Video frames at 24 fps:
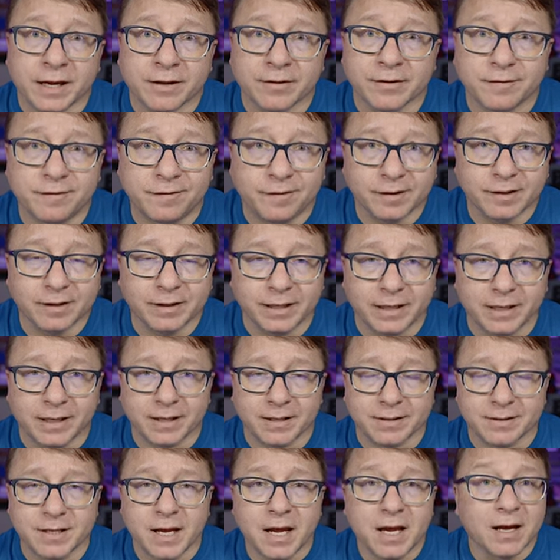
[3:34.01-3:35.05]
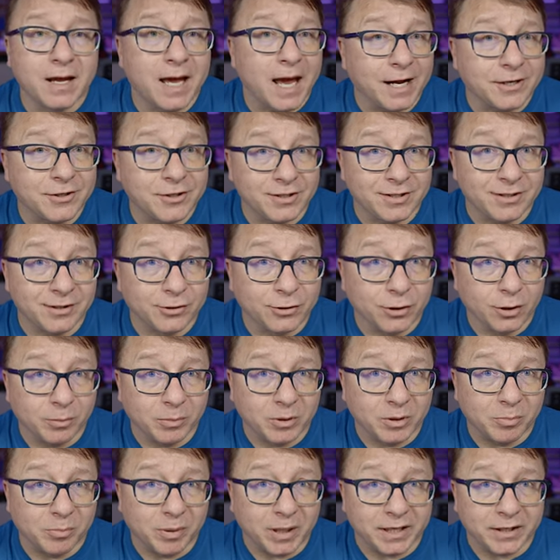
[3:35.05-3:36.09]
Now the fillet is actually
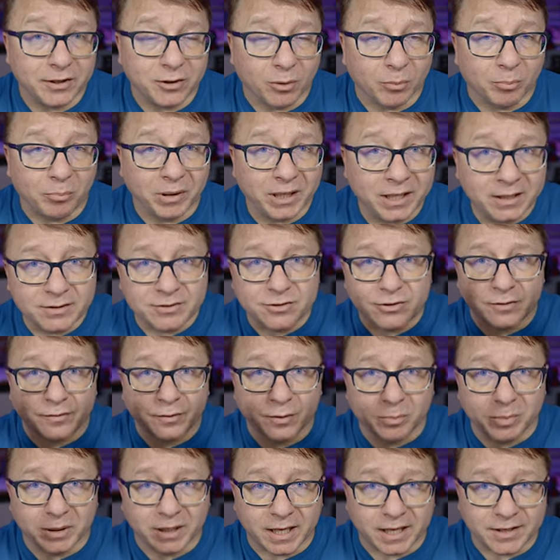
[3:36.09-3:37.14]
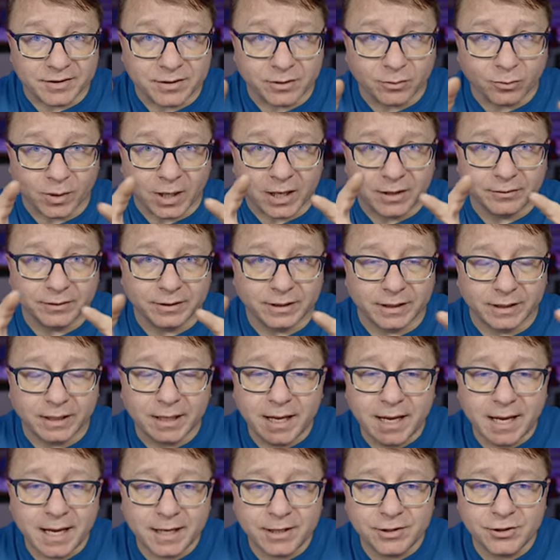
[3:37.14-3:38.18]
determined by your bit, so if your bit has a rounded
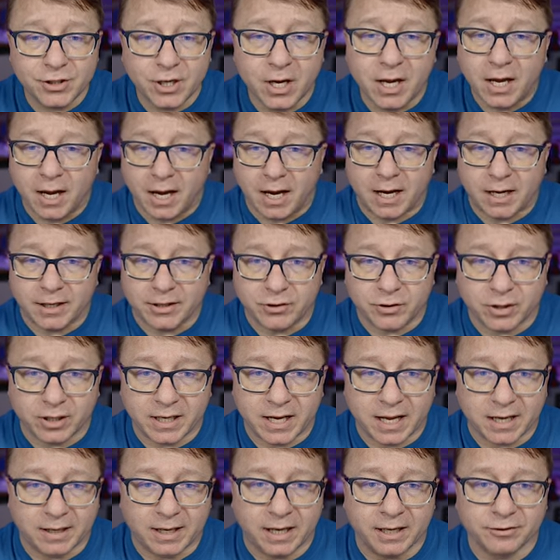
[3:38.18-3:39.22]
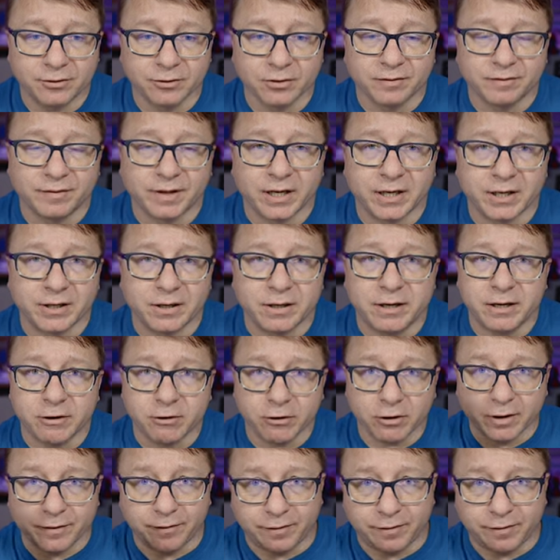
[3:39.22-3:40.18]
edge, you can enter a value here.